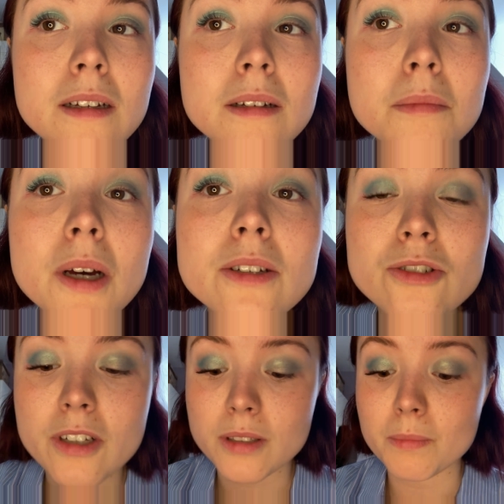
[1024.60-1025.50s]
But
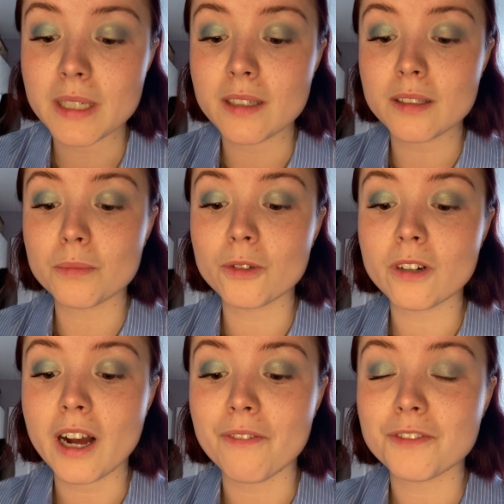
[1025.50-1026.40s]
trust me, it's more
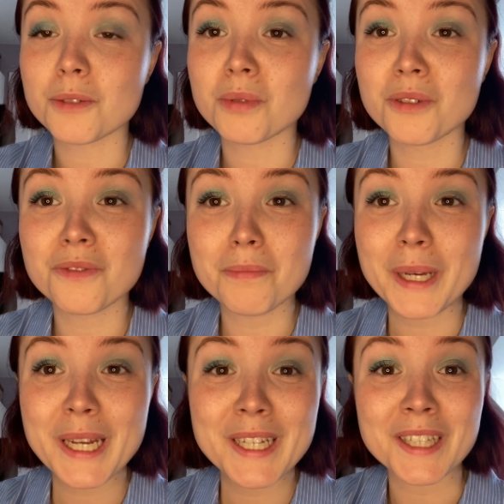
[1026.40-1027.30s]
uncomfortable for
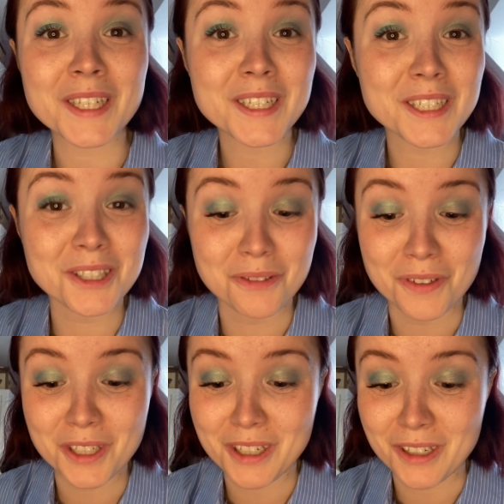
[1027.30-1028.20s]
me than it is for
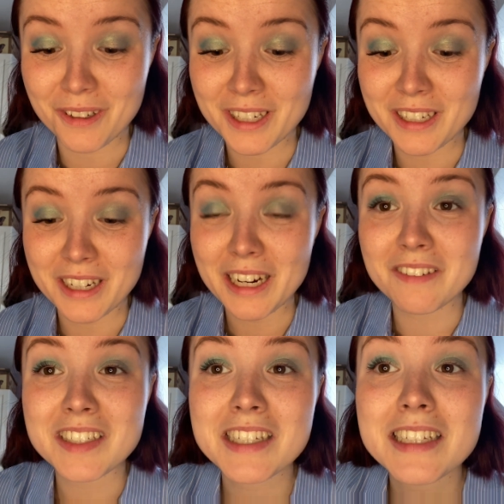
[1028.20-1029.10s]
you. I can
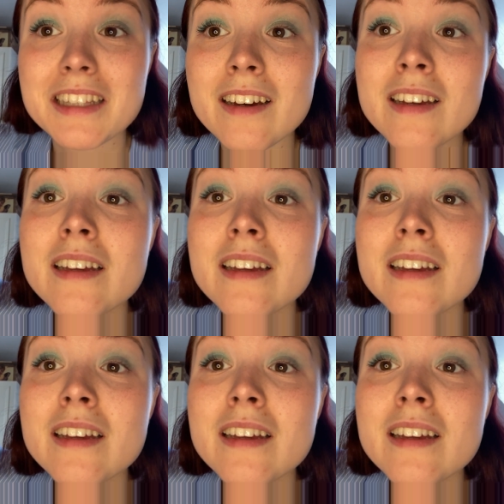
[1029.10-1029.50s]
guarantee that.